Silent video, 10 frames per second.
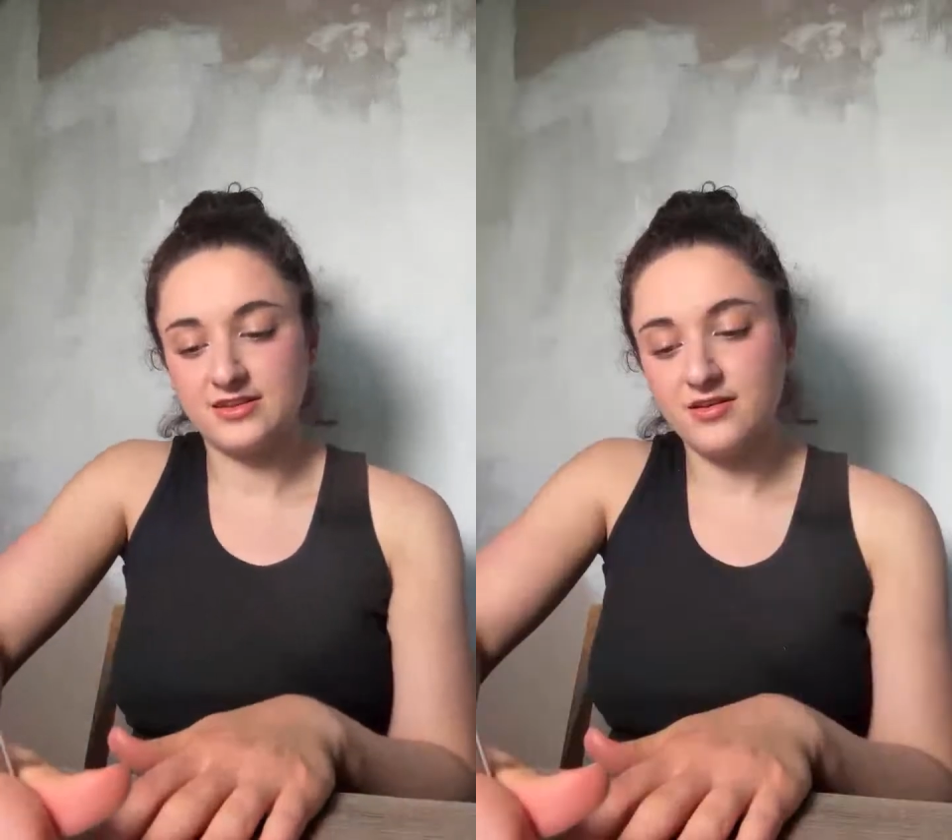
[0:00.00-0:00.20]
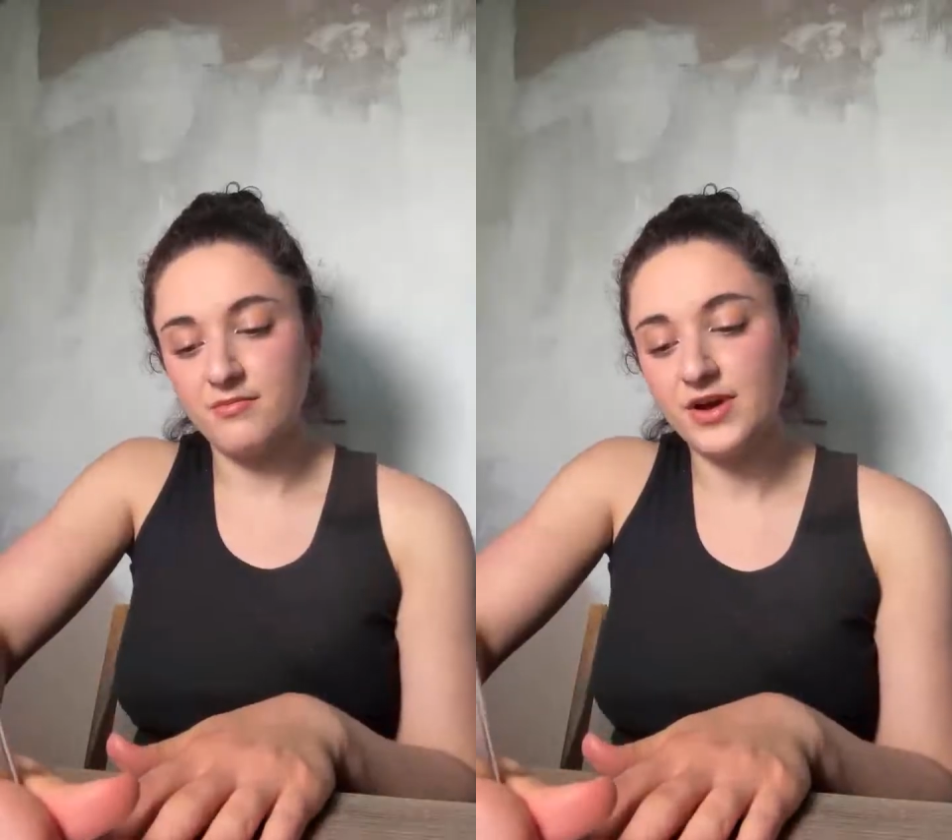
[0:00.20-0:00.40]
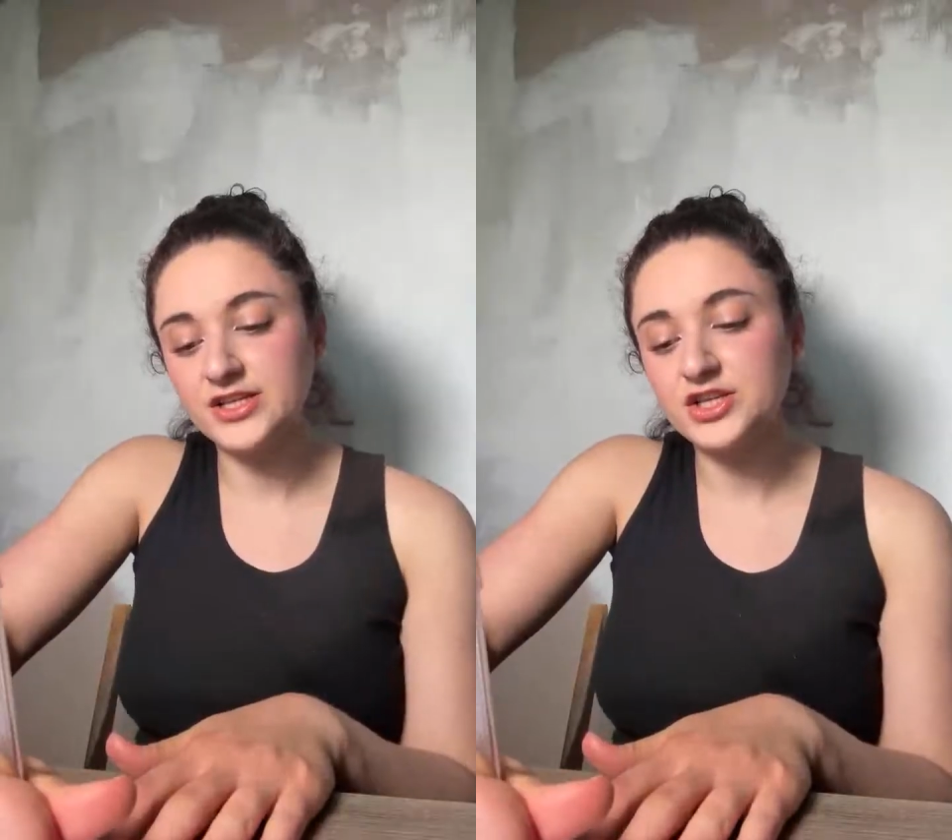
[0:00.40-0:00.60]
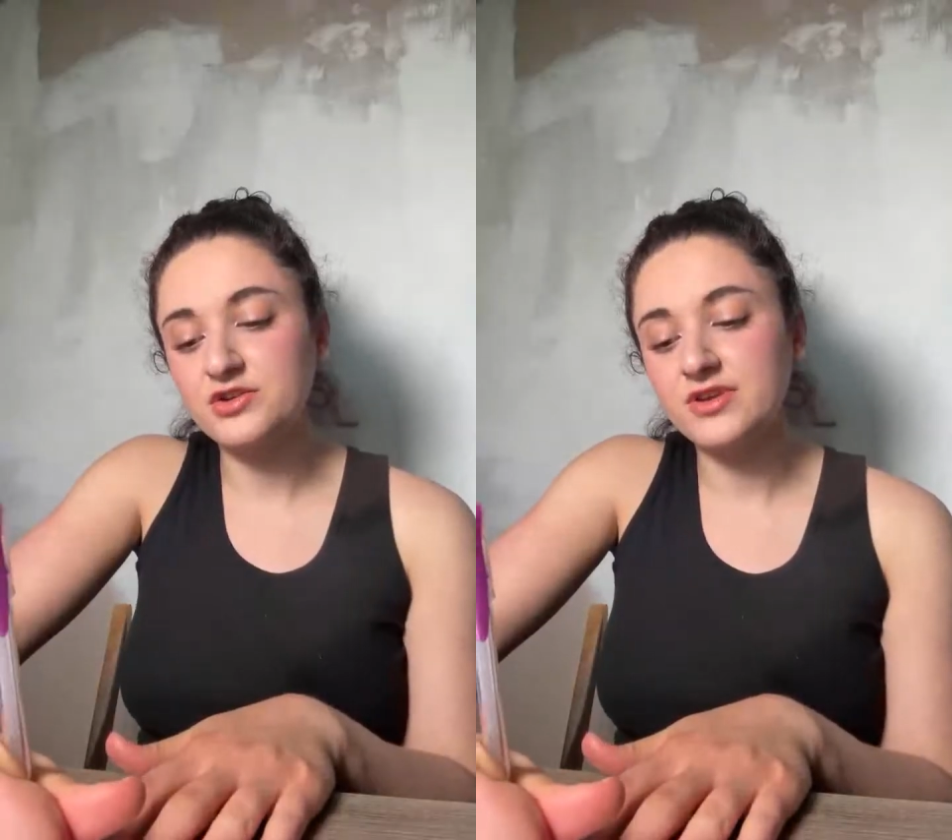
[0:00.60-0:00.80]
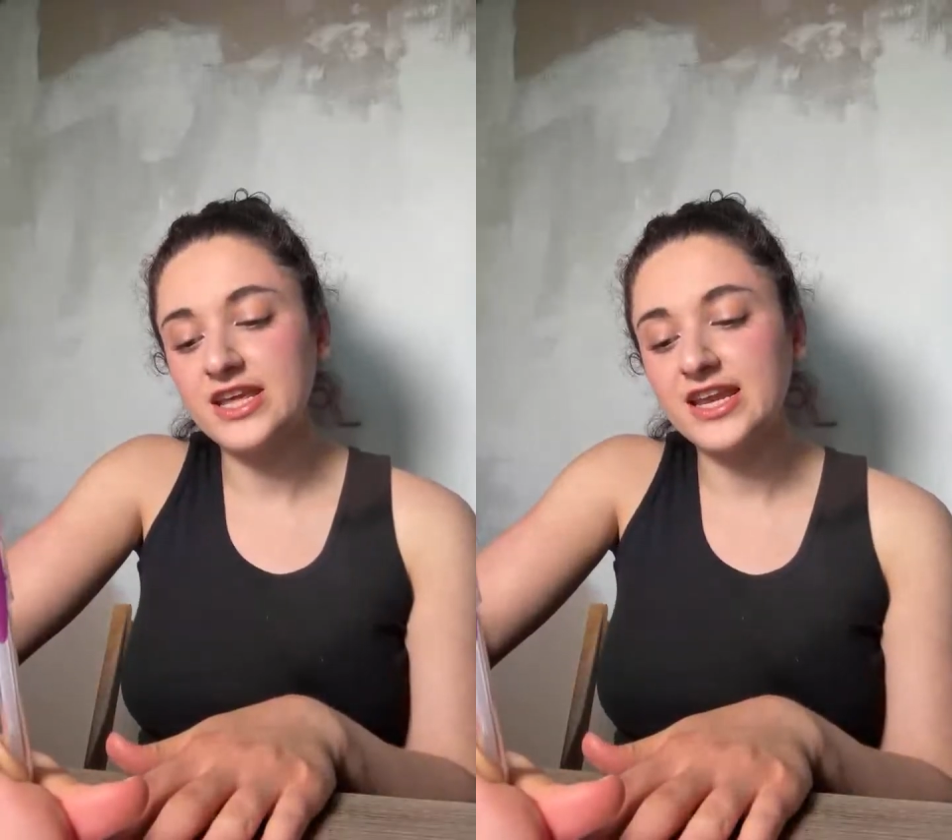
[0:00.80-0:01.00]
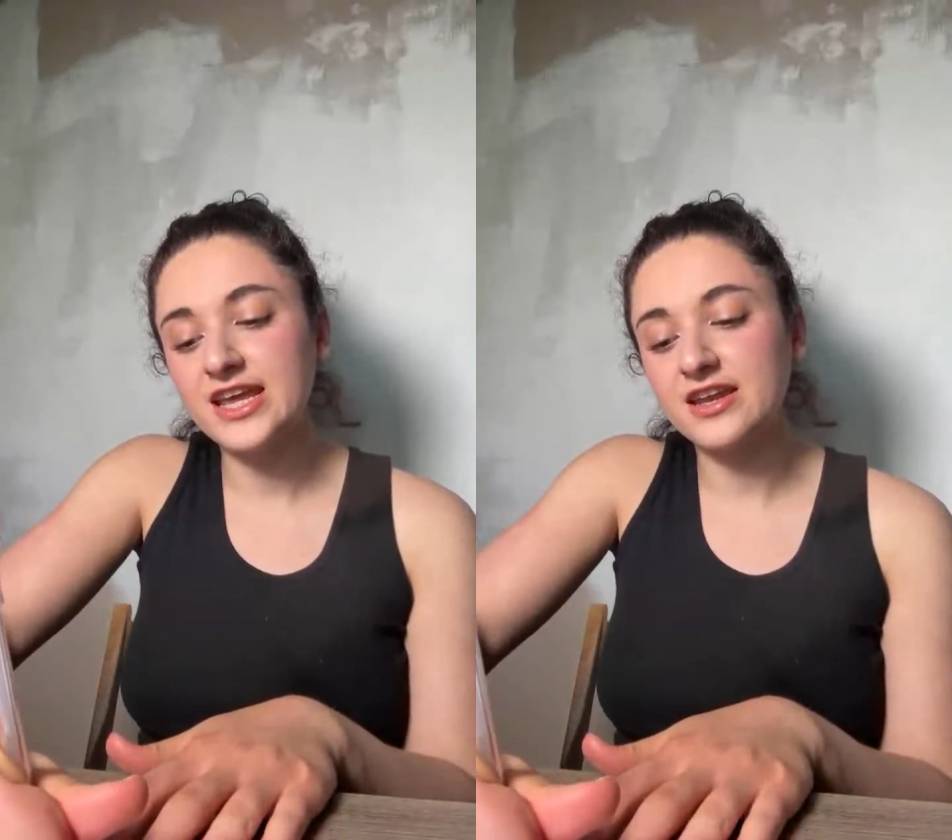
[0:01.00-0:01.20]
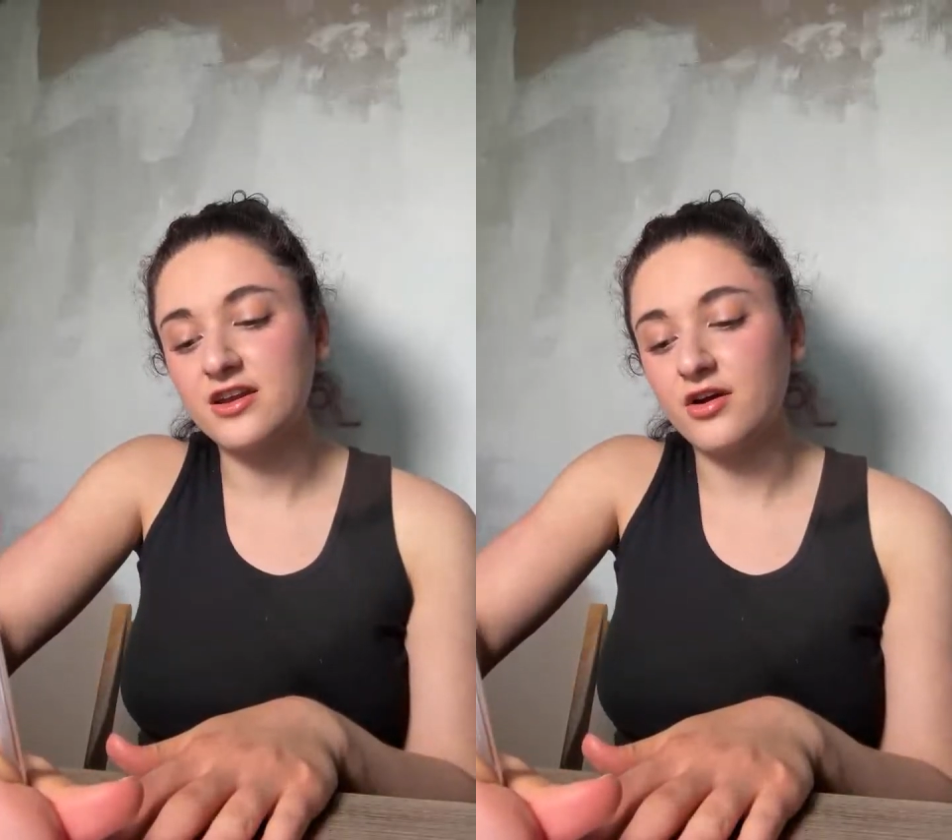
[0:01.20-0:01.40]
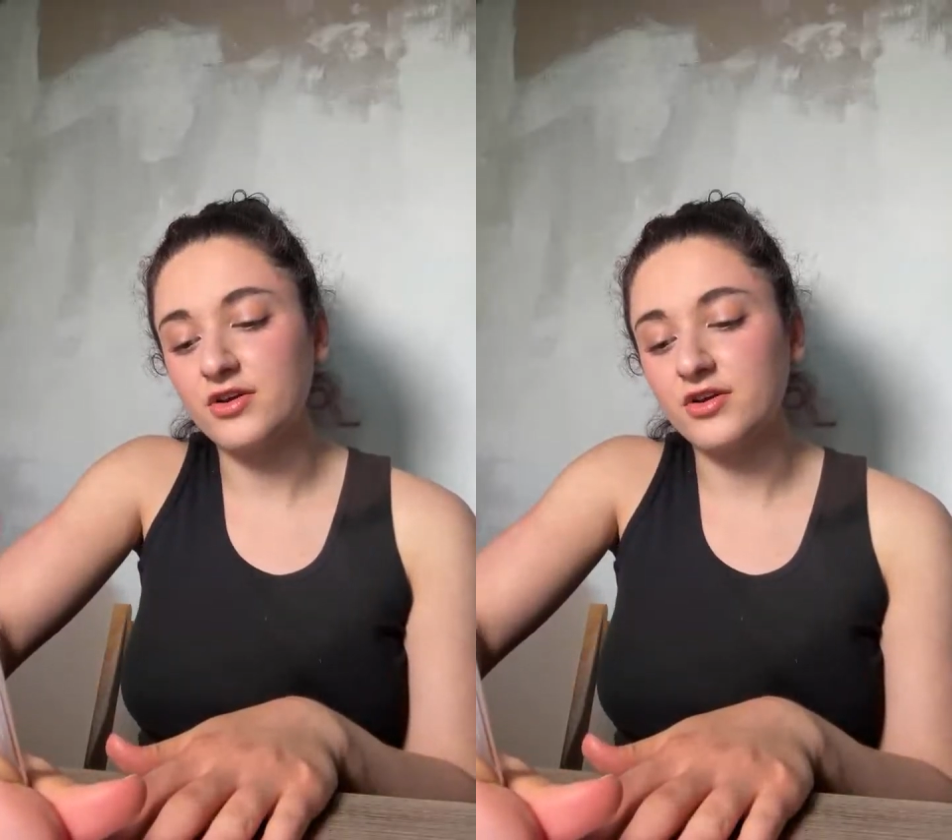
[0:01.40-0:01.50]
But do you need it? No,